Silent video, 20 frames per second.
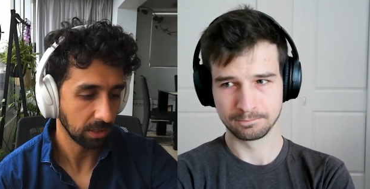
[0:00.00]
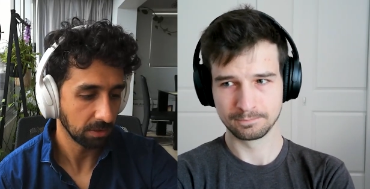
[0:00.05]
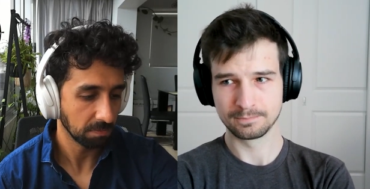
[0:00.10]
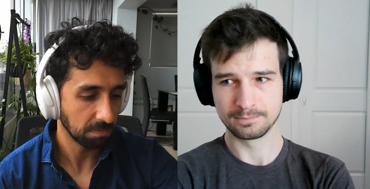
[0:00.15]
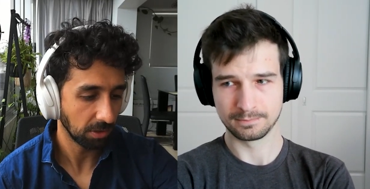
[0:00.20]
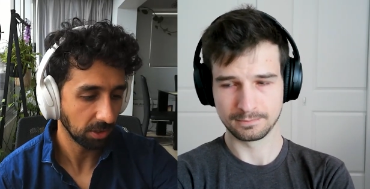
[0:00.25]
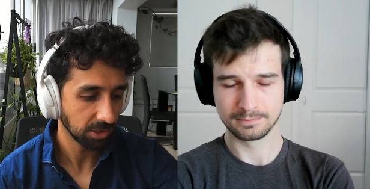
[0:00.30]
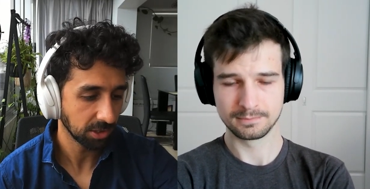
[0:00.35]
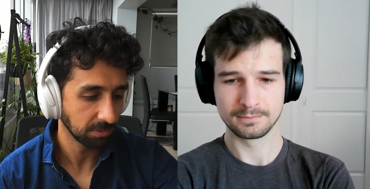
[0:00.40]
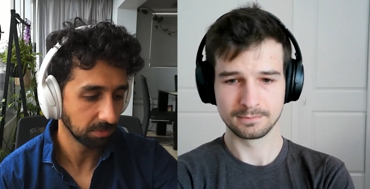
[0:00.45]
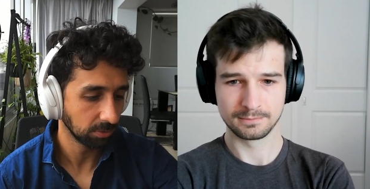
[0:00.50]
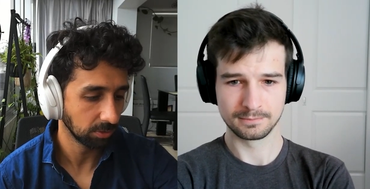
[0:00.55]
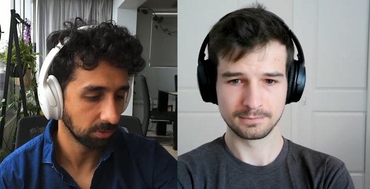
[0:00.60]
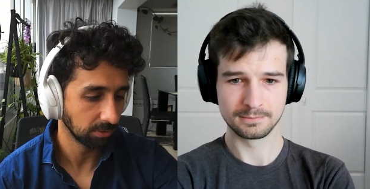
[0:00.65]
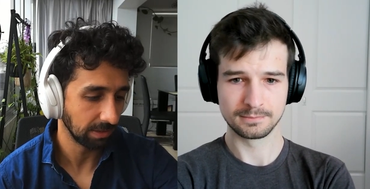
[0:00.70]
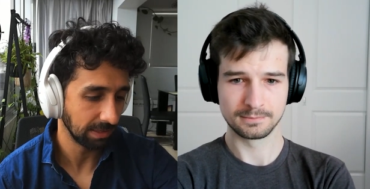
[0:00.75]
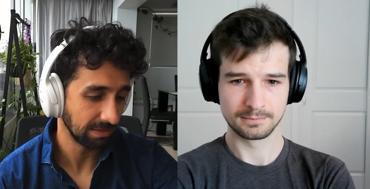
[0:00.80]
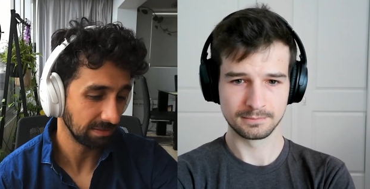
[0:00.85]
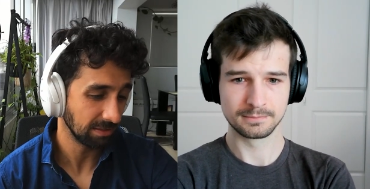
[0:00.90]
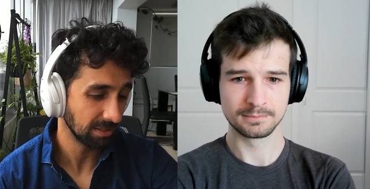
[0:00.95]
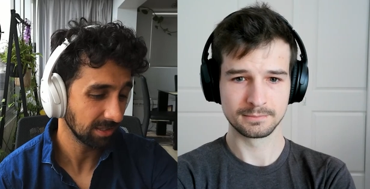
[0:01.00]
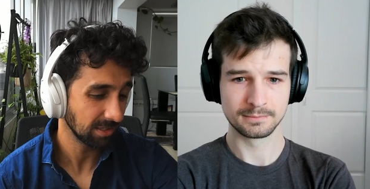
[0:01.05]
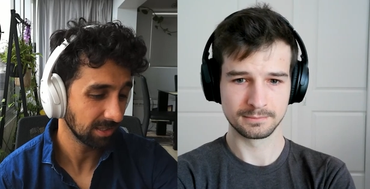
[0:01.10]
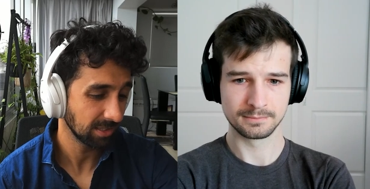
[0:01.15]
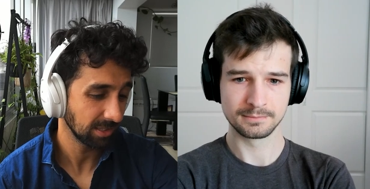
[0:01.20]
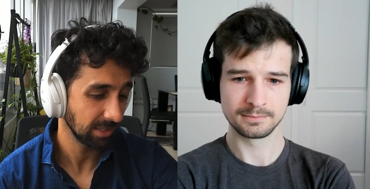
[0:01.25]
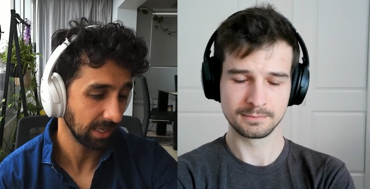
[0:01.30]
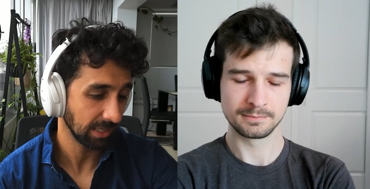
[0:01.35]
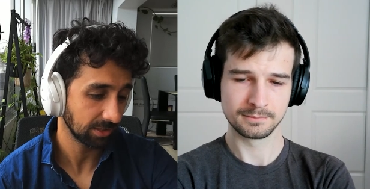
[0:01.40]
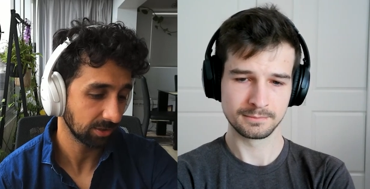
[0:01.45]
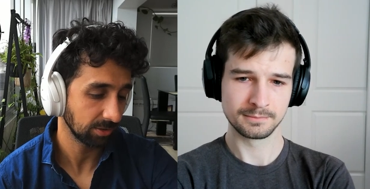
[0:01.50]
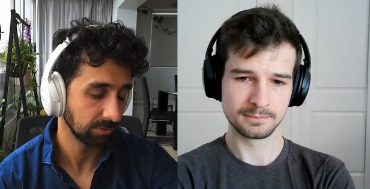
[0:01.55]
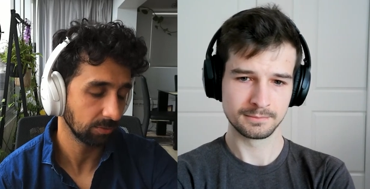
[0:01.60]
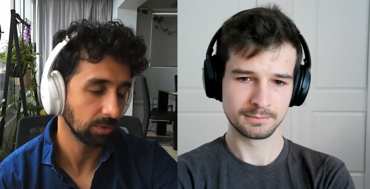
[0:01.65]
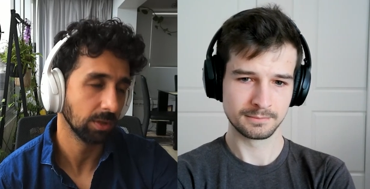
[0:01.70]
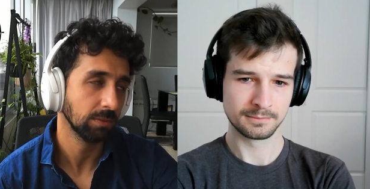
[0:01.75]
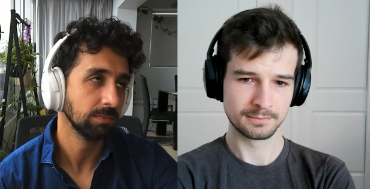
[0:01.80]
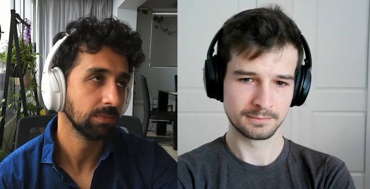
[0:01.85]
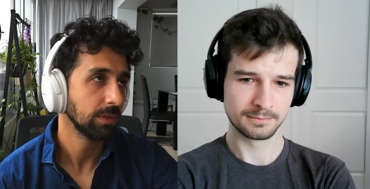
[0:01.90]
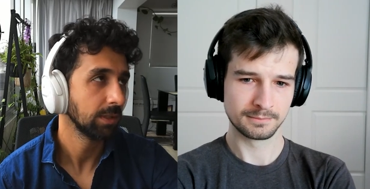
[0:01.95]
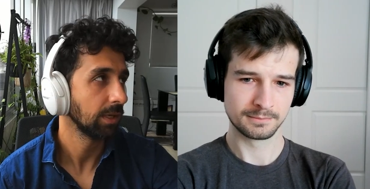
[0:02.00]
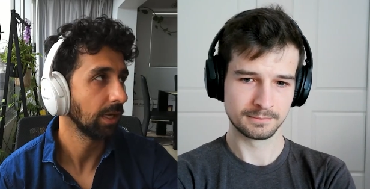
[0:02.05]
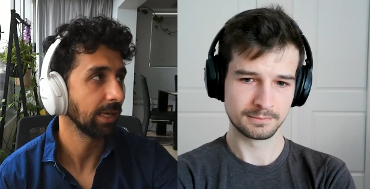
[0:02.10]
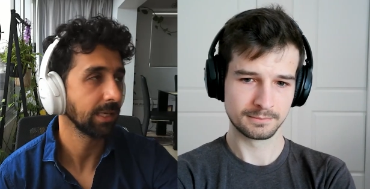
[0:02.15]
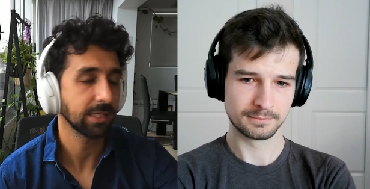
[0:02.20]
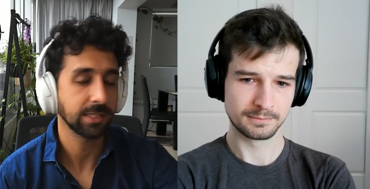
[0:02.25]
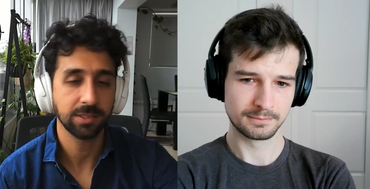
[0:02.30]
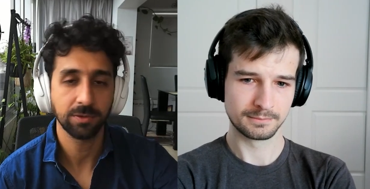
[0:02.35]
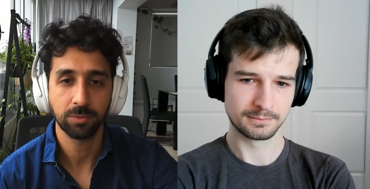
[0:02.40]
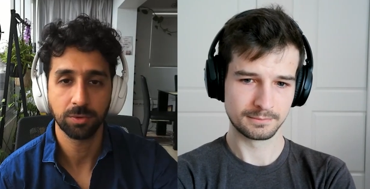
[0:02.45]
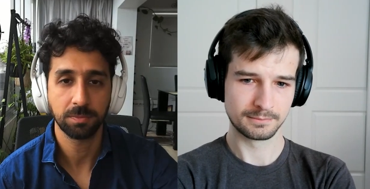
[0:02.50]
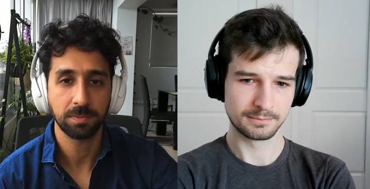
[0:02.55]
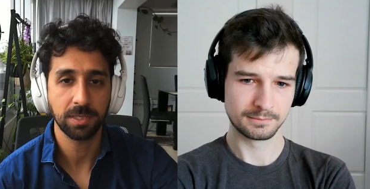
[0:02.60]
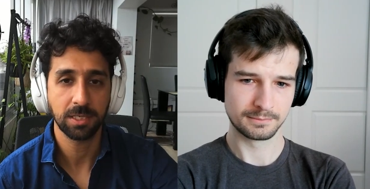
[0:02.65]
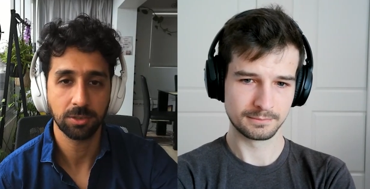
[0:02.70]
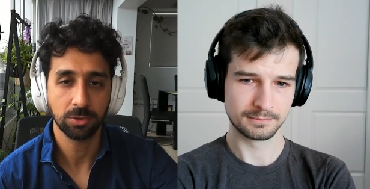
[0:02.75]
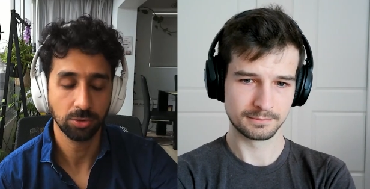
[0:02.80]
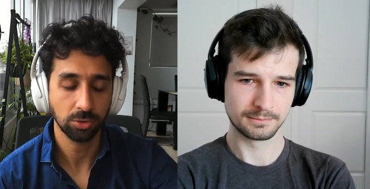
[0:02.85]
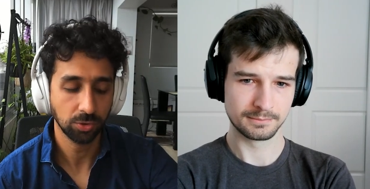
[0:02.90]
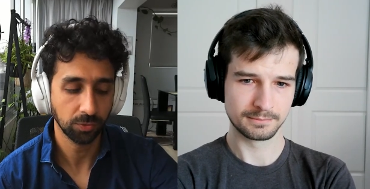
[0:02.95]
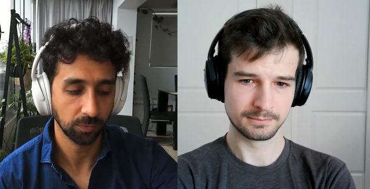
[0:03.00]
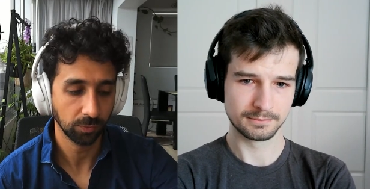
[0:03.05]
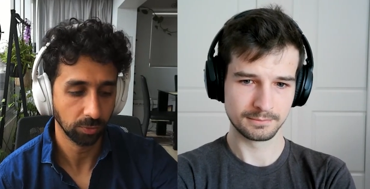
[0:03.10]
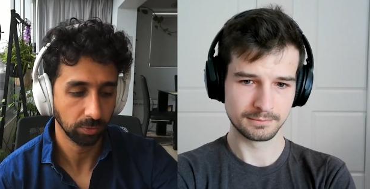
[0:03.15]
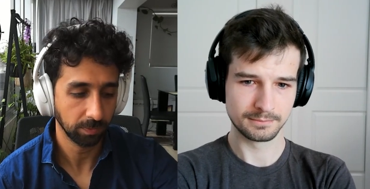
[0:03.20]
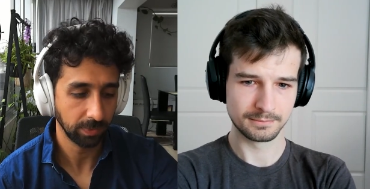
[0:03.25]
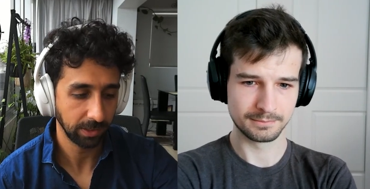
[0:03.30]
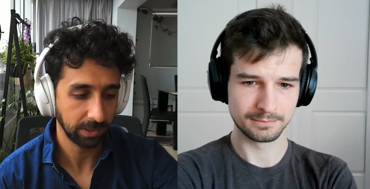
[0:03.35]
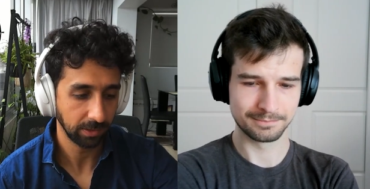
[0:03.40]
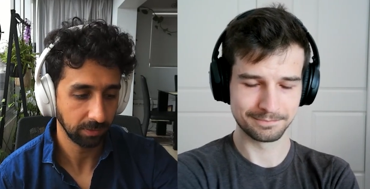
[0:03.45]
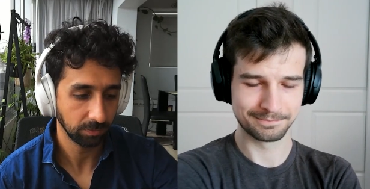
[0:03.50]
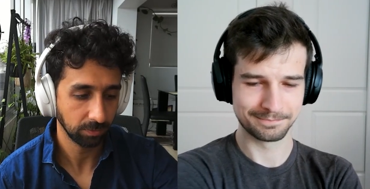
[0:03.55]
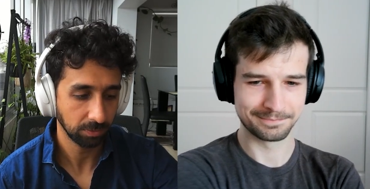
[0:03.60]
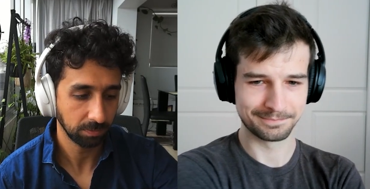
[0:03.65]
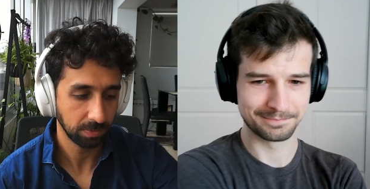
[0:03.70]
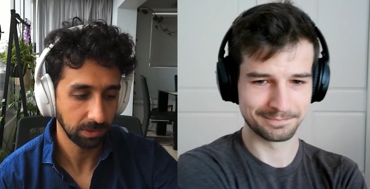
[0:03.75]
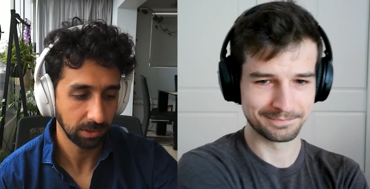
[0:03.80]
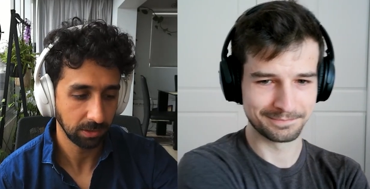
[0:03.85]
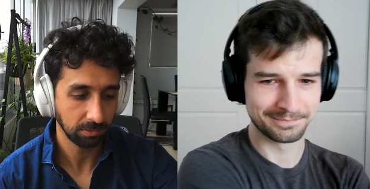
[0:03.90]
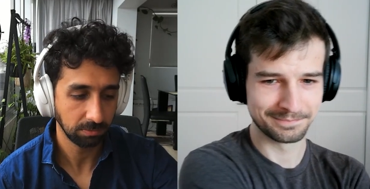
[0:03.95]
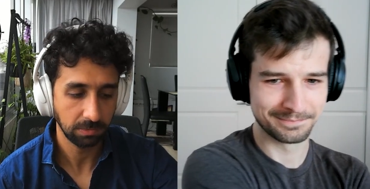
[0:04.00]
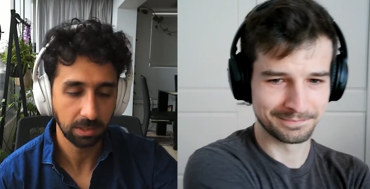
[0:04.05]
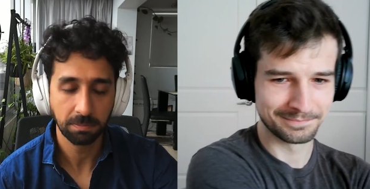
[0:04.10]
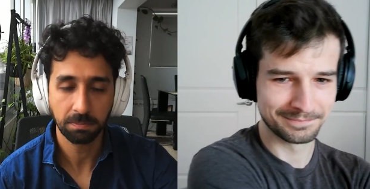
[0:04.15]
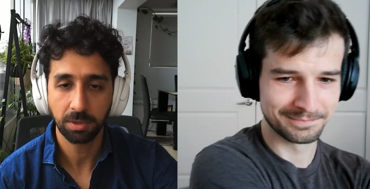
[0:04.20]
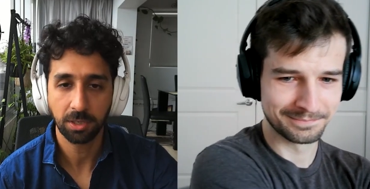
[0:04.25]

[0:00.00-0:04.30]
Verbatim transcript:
Speaker 1: impossible and honestly, actually, well, I guess it would be useful, but it would be